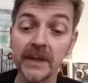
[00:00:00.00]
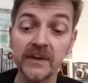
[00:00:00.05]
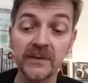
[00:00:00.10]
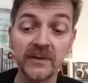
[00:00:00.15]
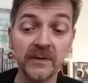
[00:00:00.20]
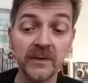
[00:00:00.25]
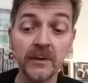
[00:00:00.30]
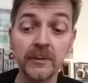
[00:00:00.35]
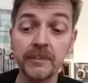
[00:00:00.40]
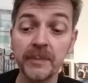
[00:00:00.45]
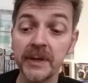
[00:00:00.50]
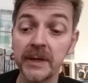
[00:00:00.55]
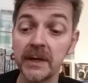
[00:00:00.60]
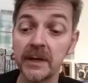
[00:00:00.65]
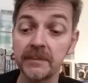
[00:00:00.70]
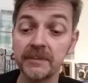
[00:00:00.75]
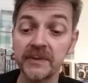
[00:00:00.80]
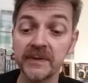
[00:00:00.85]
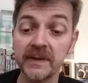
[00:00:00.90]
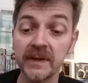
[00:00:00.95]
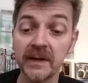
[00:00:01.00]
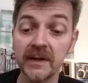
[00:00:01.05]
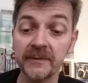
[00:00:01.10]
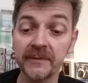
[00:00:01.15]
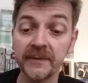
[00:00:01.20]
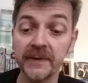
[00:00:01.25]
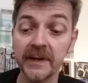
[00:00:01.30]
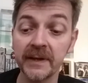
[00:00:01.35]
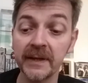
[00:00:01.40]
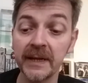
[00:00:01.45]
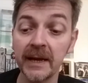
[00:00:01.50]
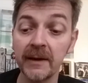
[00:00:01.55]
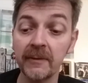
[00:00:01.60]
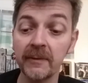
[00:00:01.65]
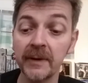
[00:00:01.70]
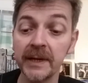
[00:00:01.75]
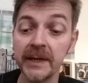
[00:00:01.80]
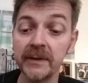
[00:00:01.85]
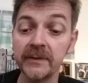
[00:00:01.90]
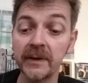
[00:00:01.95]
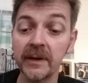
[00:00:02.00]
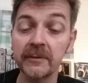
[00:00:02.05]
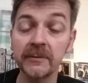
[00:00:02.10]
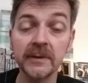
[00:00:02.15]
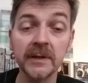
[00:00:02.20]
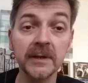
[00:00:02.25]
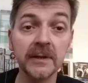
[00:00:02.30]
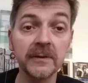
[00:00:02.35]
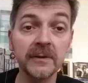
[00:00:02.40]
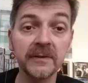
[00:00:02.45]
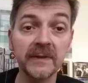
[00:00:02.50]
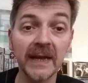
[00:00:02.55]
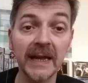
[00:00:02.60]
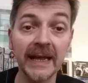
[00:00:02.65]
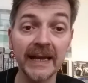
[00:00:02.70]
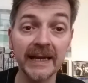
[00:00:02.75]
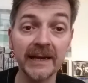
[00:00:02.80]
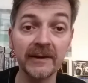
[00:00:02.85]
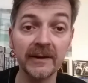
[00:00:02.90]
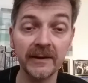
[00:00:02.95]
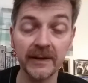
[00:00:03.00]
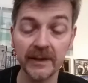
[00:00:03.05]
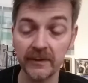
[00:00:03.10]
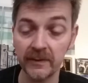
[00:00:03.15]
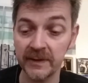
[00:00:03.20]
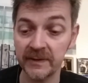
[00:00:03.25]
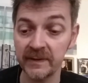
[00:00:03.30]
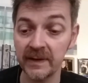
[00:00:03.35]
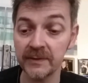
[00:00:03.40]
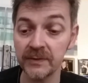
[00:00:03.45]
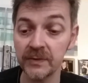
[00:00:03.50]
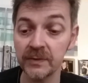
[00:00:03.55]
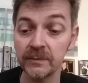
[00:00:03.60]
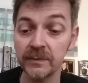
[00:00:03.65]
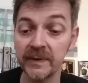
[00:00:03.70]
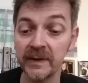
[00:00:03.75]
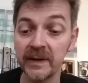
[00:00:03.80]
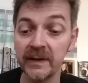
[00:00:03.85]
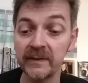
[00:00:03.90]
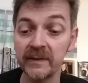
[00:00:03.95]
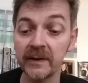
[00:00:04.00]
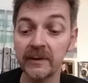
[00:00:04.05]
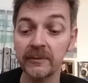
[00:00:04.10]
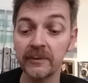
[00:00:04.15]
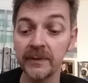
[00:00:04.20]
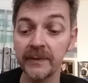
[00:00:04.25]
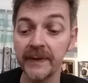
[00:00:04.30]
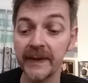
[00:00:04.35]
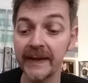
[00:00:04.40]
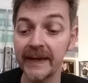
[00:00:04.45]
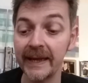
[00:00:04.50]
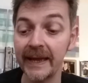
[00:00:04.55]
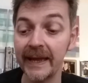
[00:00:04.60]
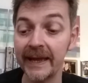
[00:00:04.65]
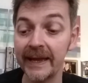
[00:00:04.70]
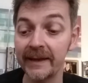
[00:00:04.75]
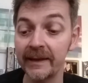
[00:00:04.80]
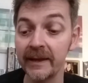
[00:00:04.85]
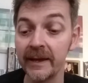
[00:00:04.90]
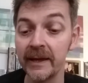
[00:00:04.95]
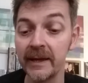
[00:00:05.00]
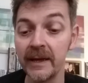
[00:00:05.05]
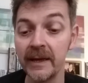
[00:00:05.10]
Superb stuff, and that way you don't lose any essential detail on the kit.